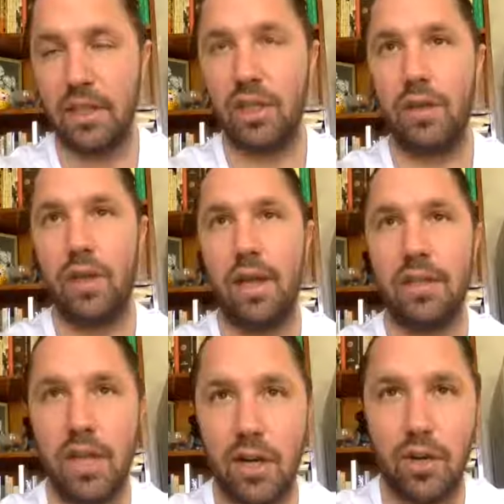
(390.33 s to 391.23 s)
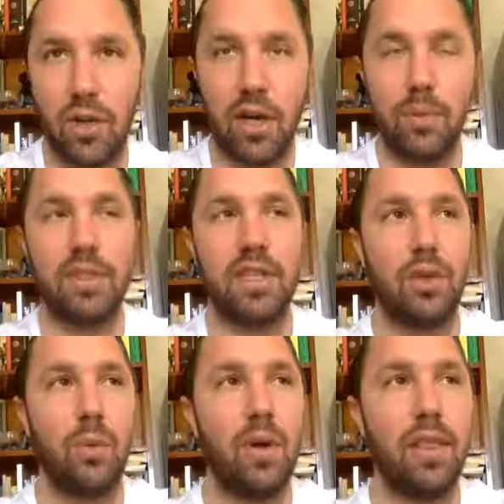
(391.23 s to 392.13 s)
And as Dr. Lad would say,
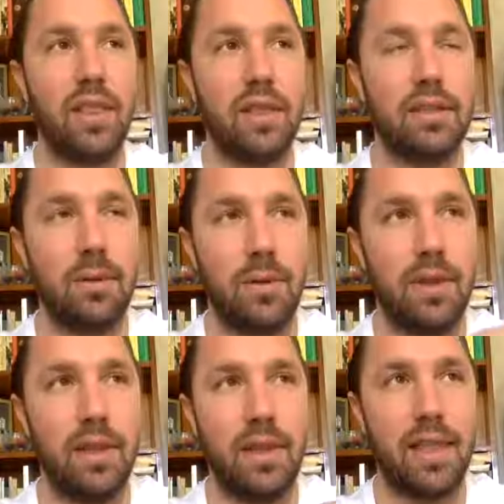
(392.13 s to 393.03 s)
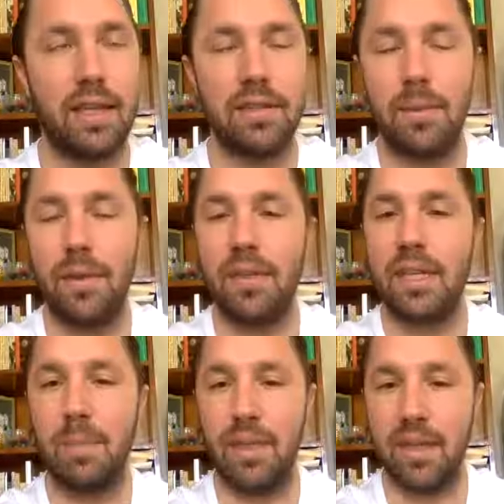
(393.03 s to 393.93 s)
you want certain things to be on the
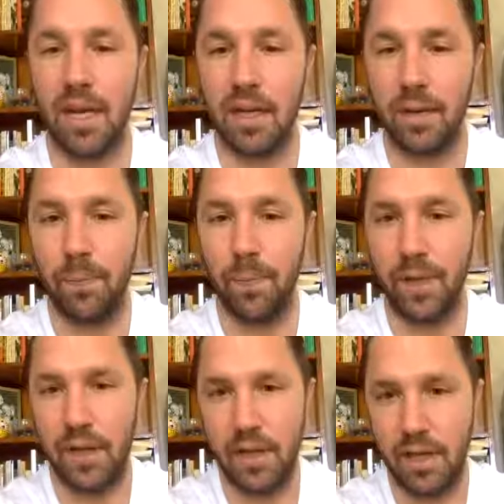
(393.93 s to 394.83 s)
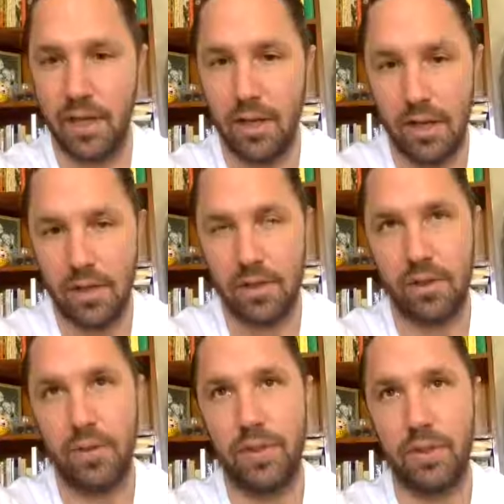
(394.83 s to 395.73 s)
tip of the tongue.
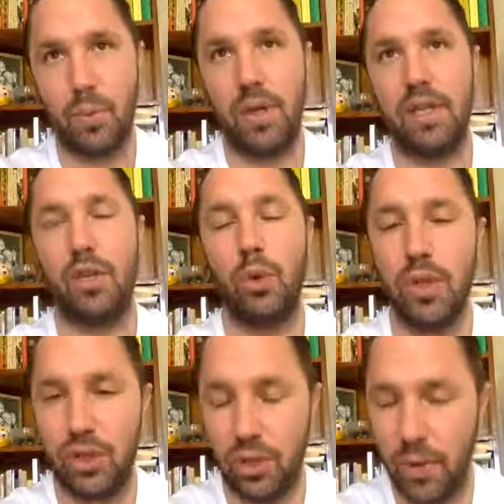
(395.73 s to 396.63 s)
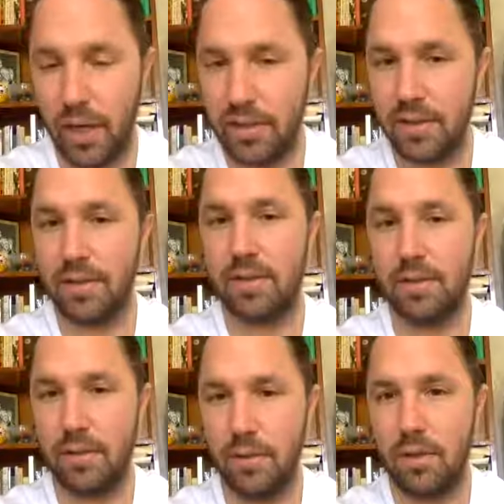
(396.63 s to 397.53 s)
So this is where intuition
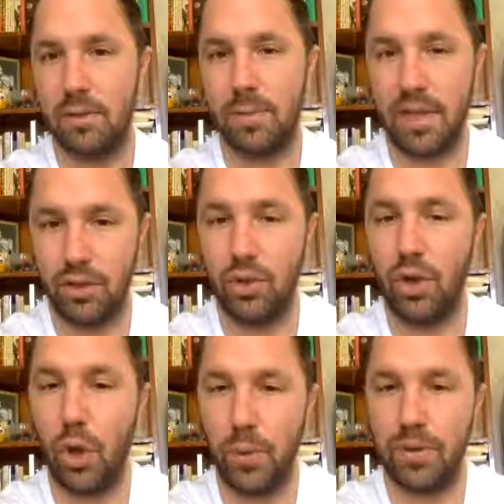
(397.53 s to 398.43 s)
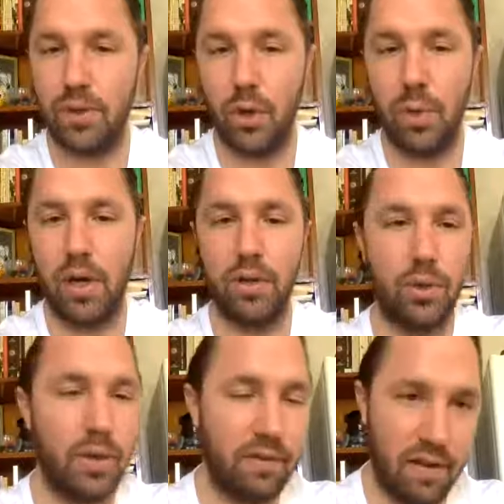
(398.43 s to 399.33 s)
arises, is because you know it so well, you
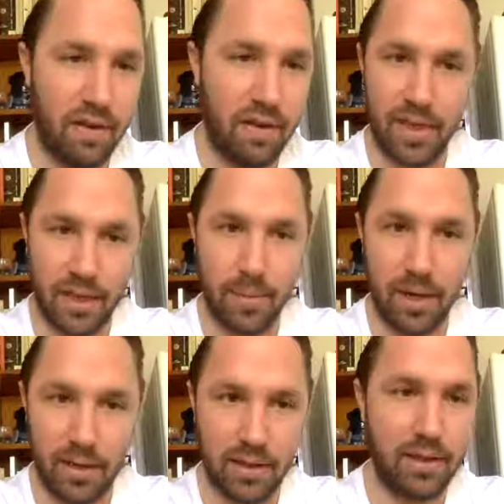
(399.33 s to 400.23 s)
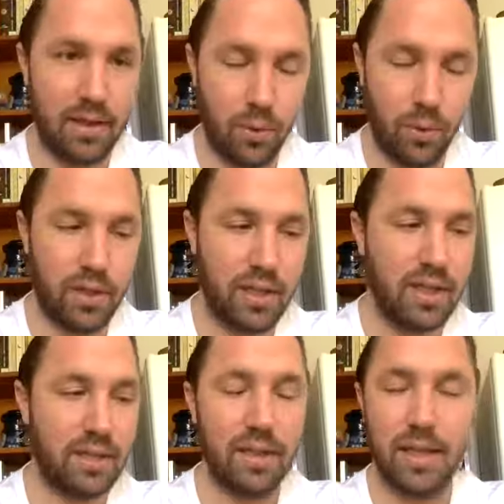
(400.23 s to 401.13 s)
don't even have to think about it in order to
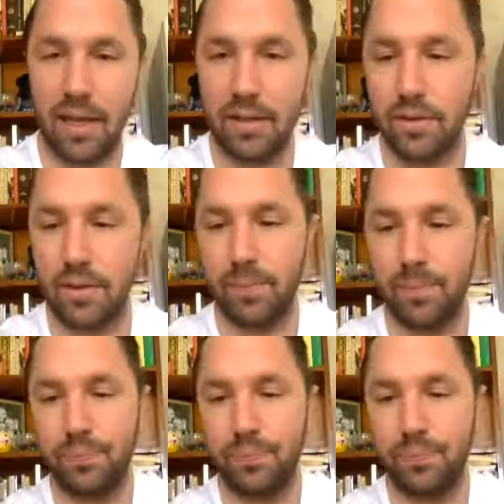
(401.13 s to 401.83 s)
get to the answer.